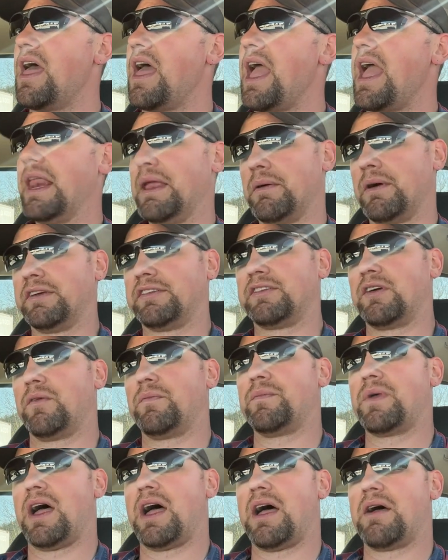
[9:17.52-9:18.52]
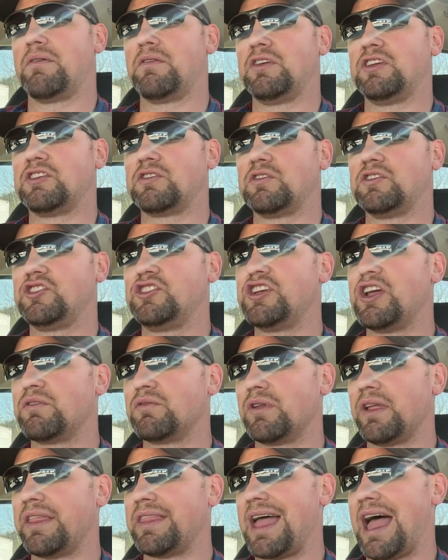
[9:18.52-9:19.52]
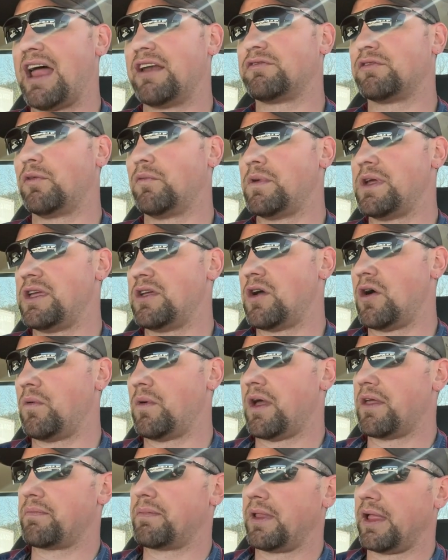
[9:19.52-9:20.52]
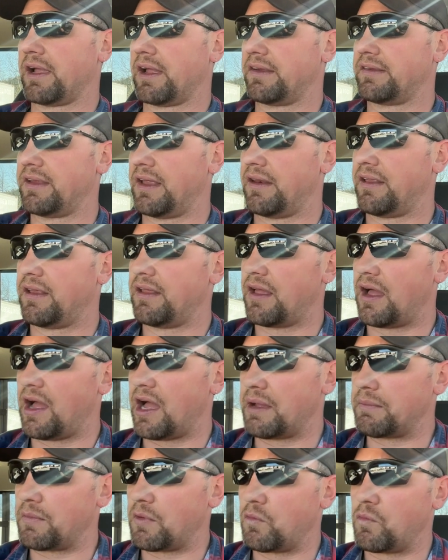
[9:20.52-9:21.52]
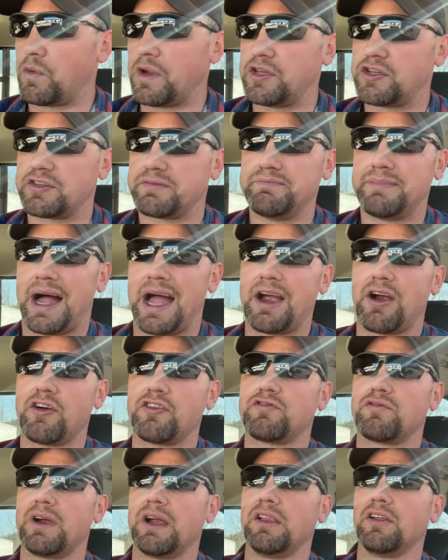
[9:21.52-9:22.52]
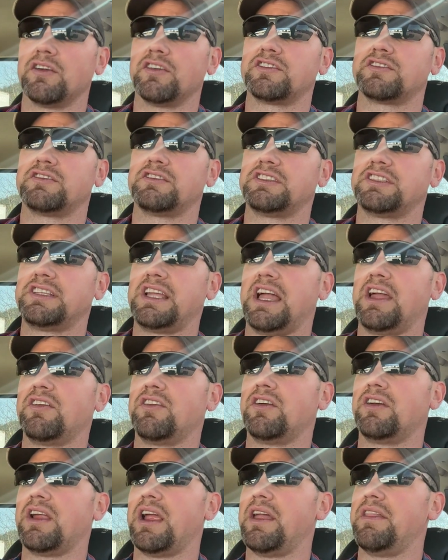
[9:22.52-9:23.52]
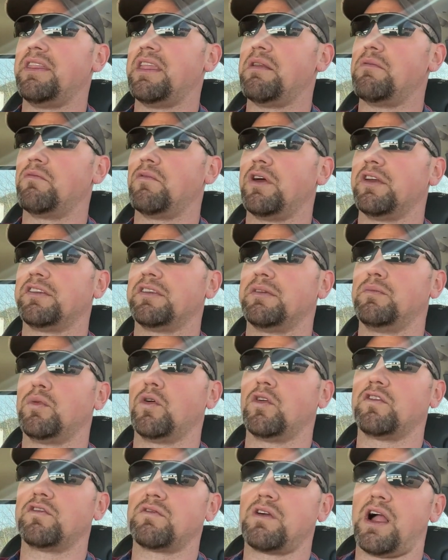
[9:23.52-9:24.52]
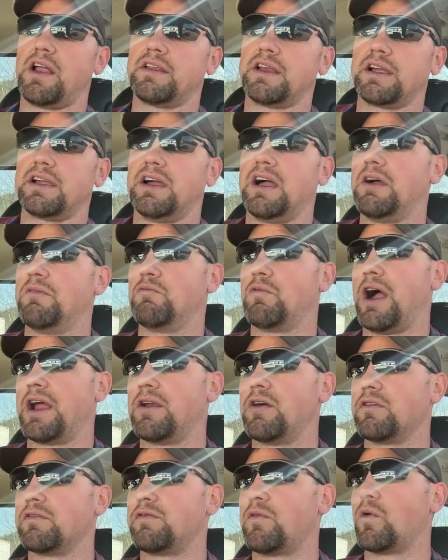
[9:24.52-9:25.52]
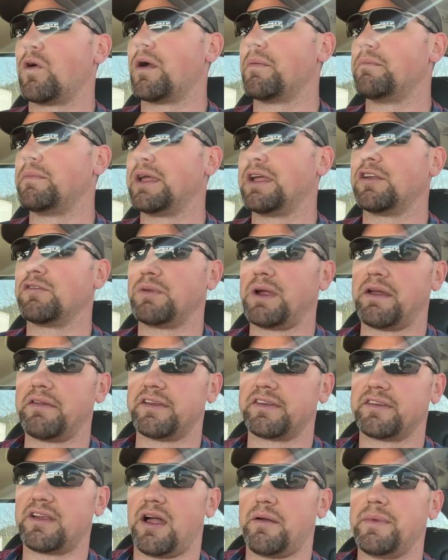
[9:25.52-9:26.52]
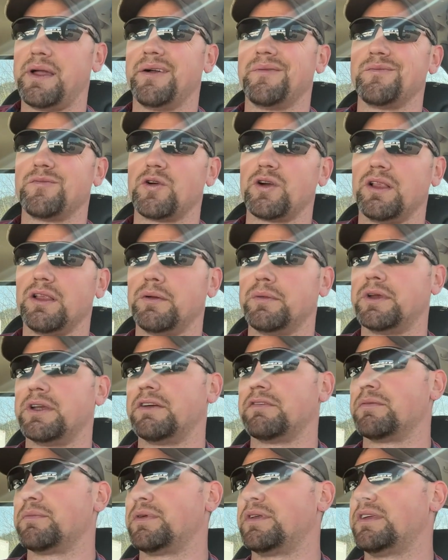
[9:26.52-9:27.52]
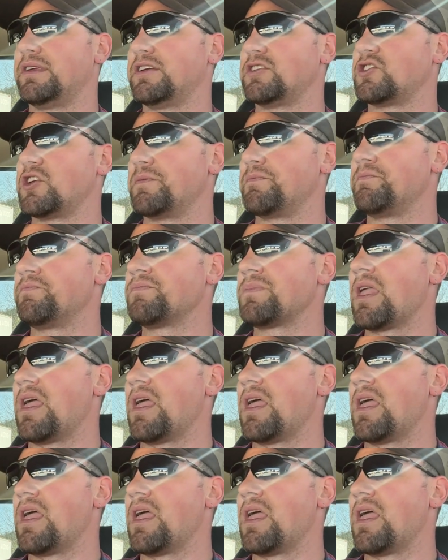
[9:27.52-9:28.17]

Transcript: So generally that's what we go with. But like I said, we just buy our trailers standard, and then once the boards rot, I cut white oak for them. Because we have the sawmill, we're in a little bit different position.